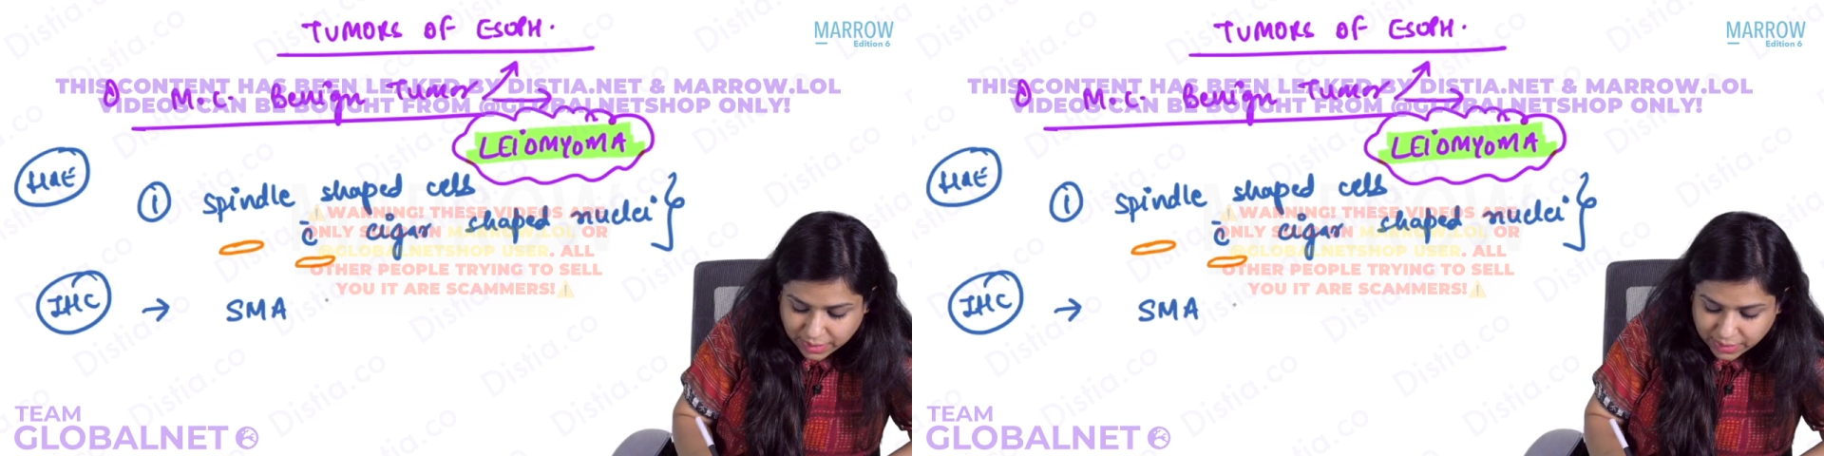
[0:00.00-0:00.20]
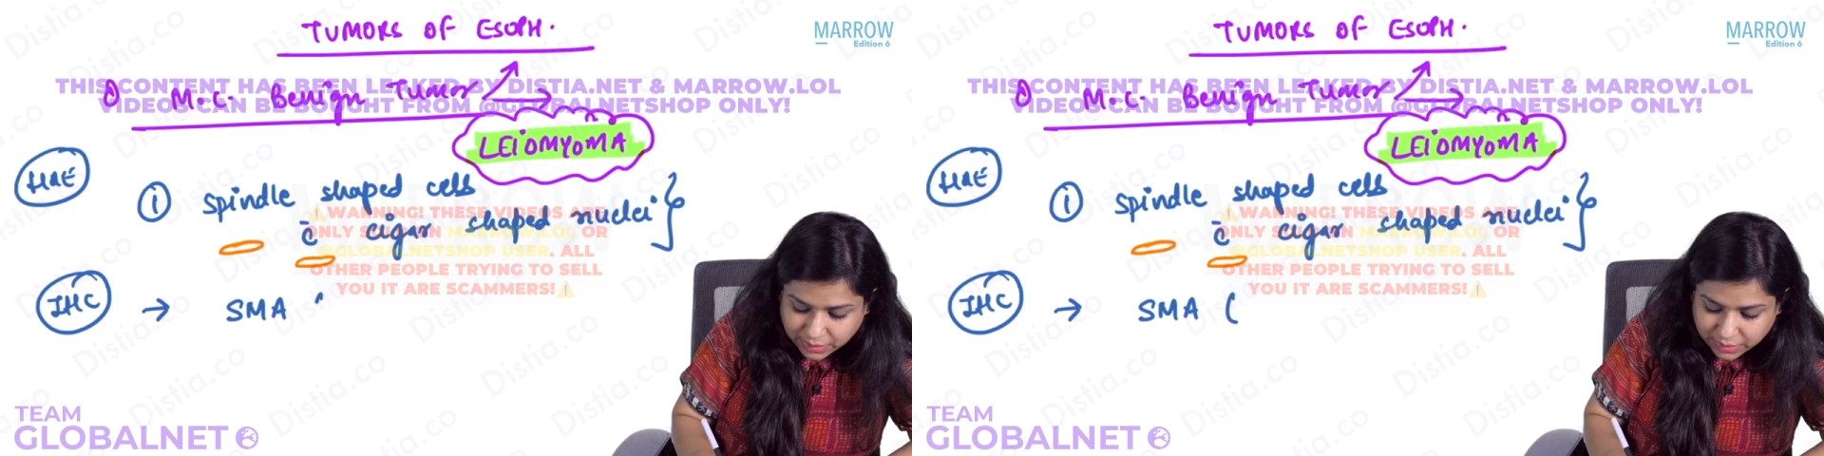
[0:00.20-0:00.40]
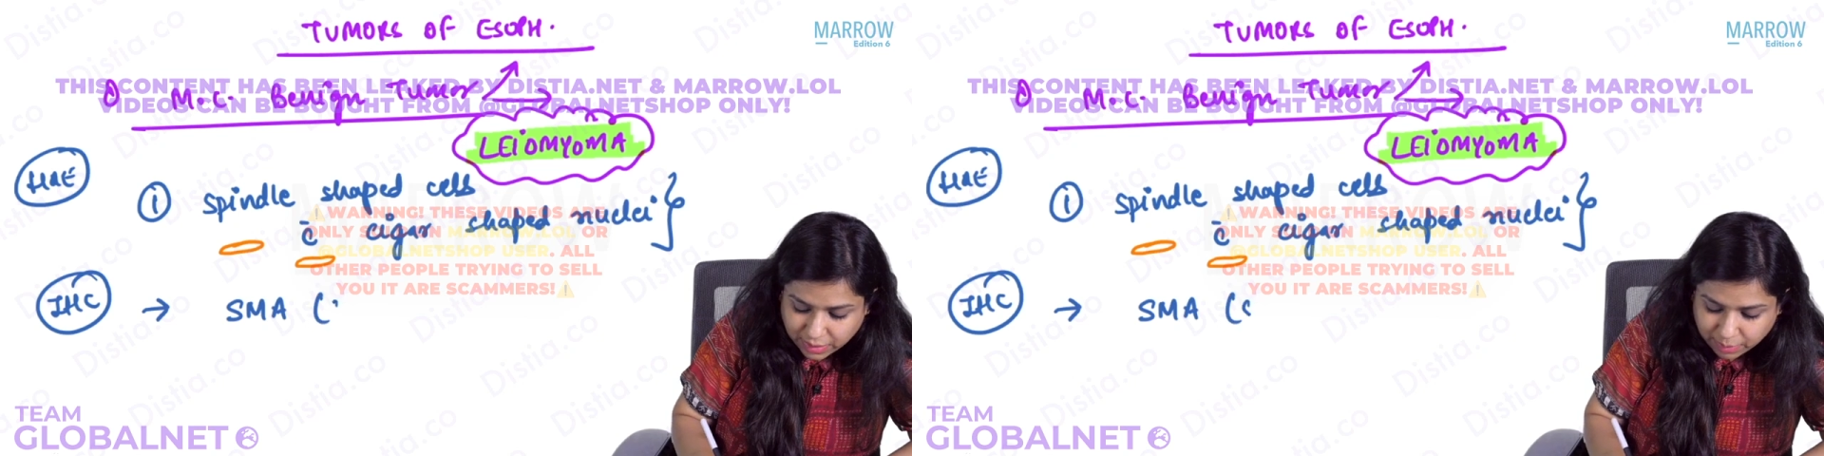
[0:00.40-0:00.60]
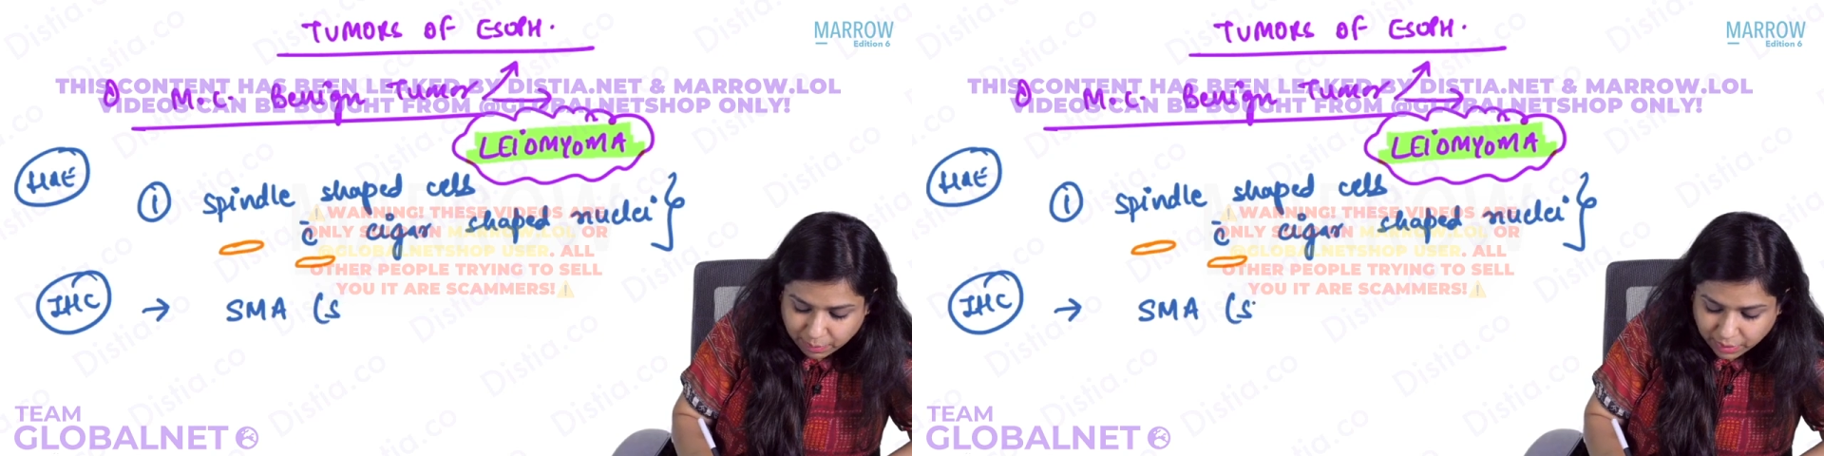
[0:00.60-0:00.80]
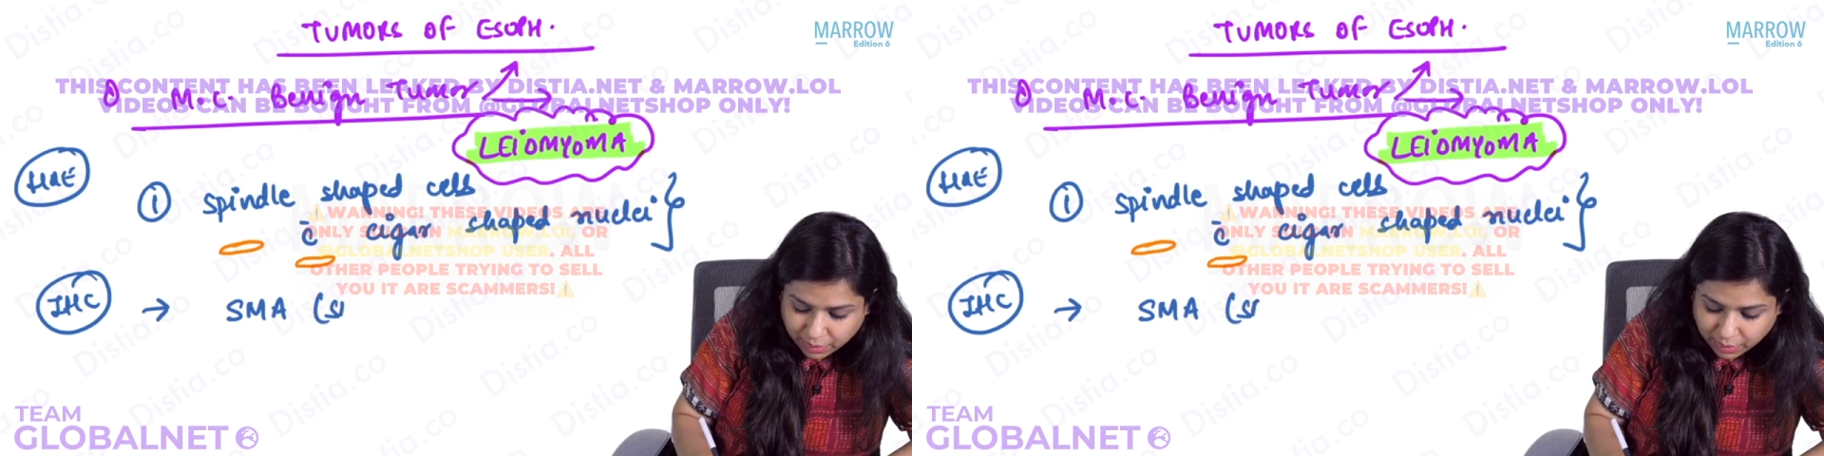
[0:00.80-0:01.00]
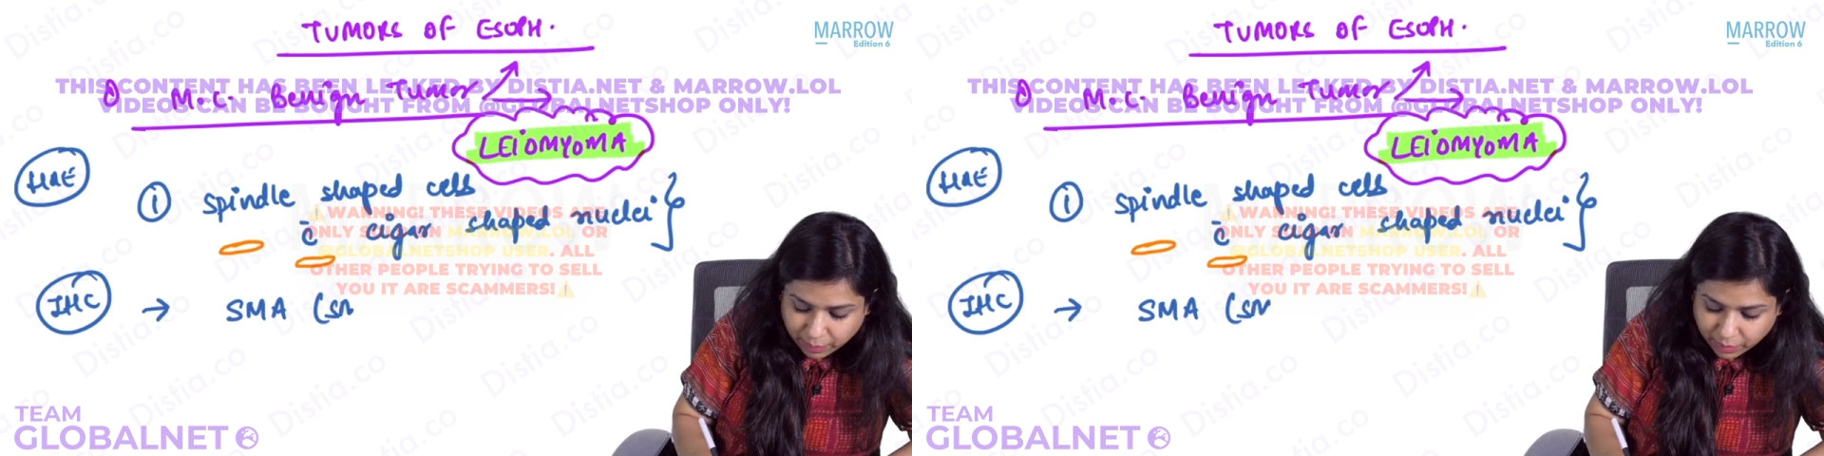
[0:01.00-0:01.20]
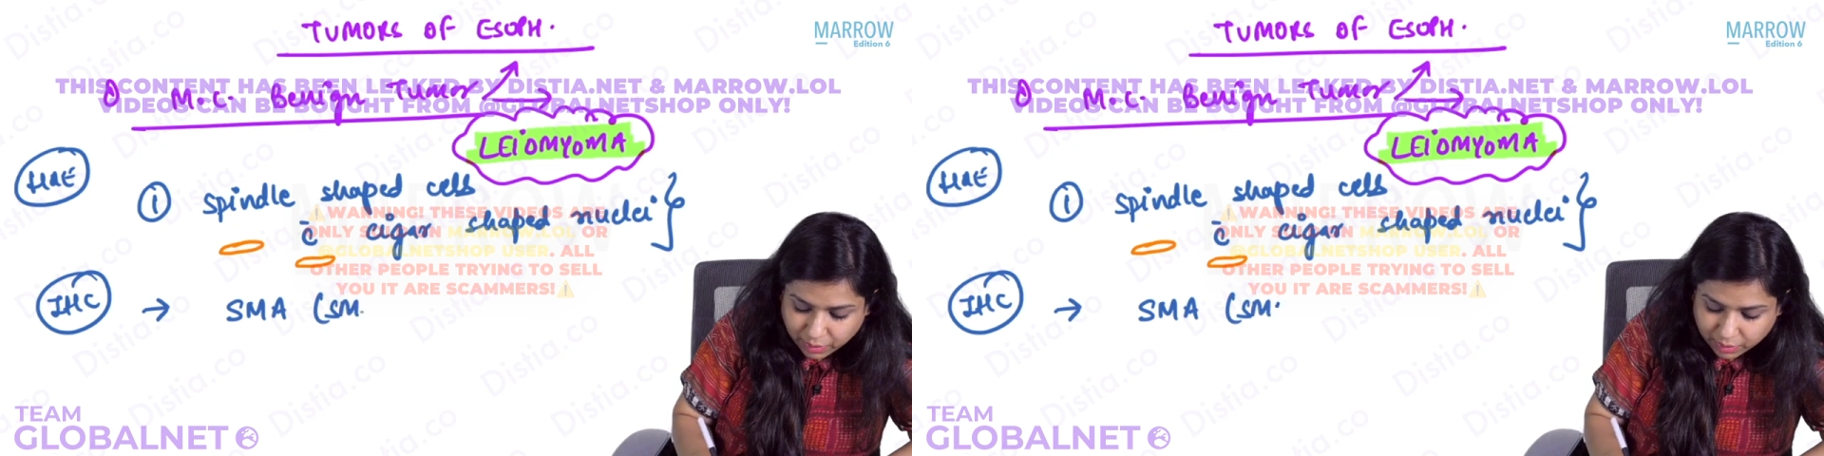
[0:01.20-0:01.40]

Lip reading: SMA.